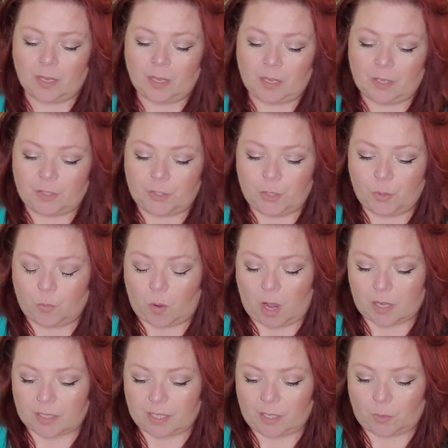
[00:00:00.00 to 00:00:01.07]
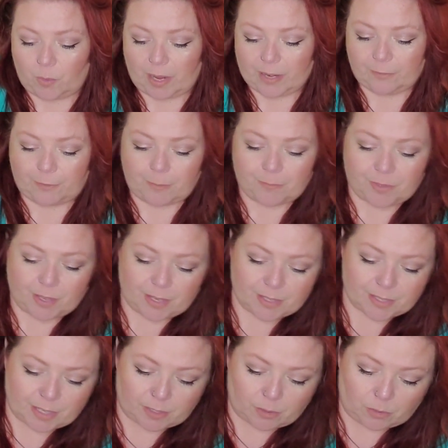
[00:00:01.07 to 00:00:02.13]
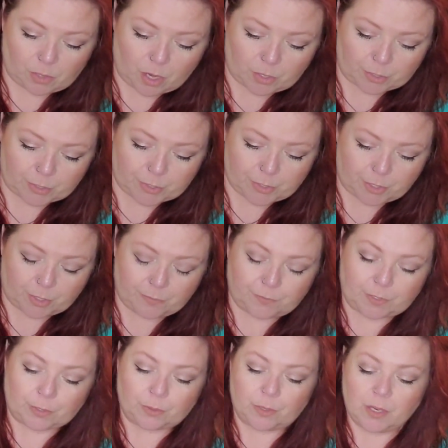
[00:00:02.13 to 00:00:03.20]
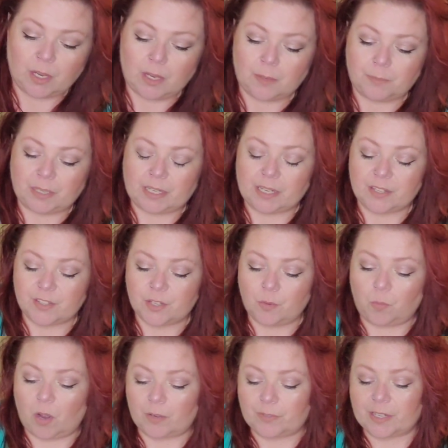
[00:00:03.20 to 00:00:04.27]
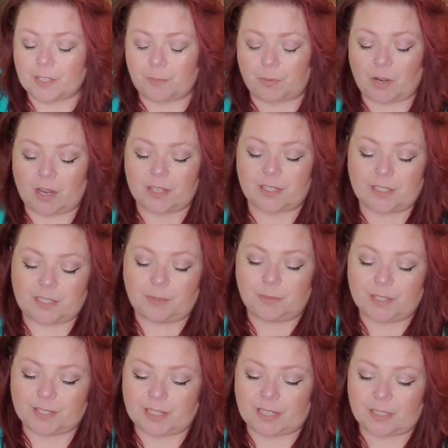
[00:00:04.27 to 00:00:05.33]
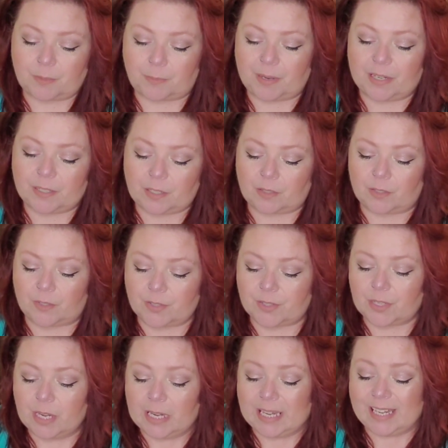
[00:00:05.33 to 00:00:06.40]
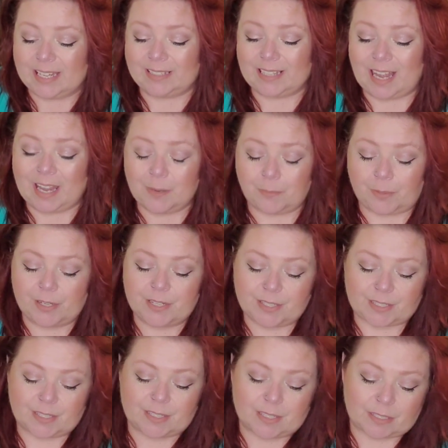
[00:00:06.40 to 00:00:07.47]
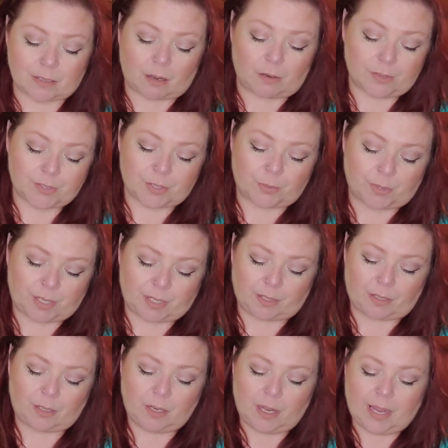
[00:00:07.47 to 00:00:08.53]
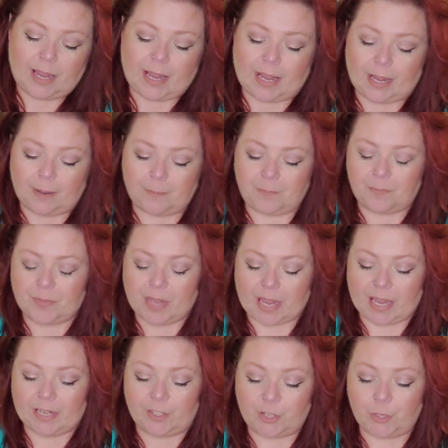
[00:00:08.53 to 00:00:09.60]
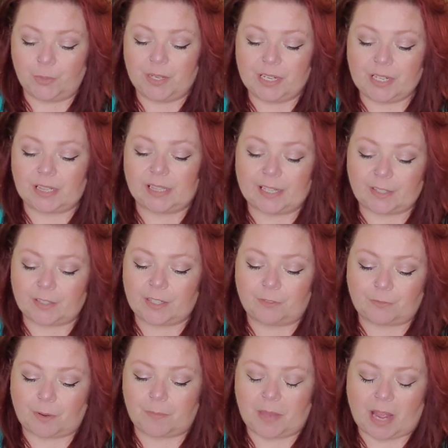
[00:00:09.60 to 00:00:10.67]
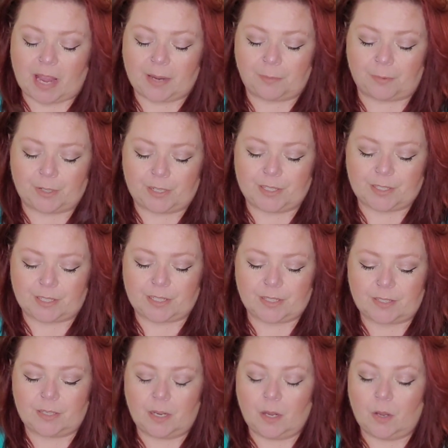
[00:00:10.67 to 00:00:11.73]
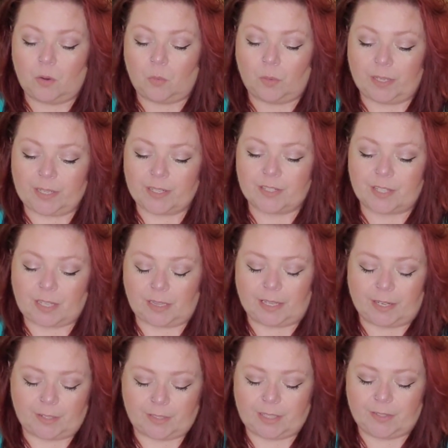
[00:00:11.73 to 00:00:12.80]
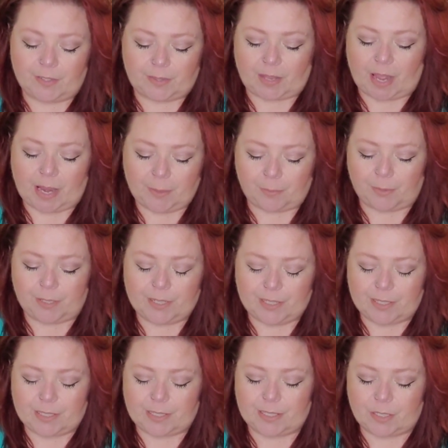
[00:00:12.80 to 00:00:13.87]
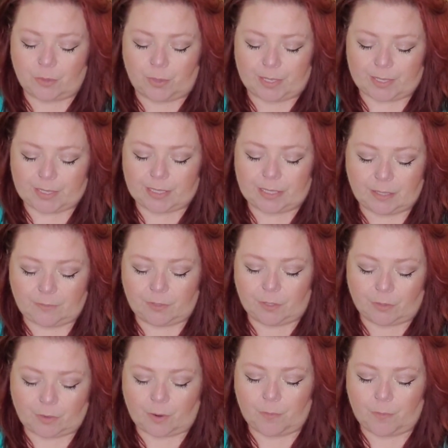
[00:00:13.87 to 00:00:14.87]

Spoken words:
you walking away from things that no longer serve you because you want reciprocity with 6 of Pentacles, and the High Priestess is also here, and you need clarity from the High Priestess. What is the clarity that the High Priestess is going to give you, though?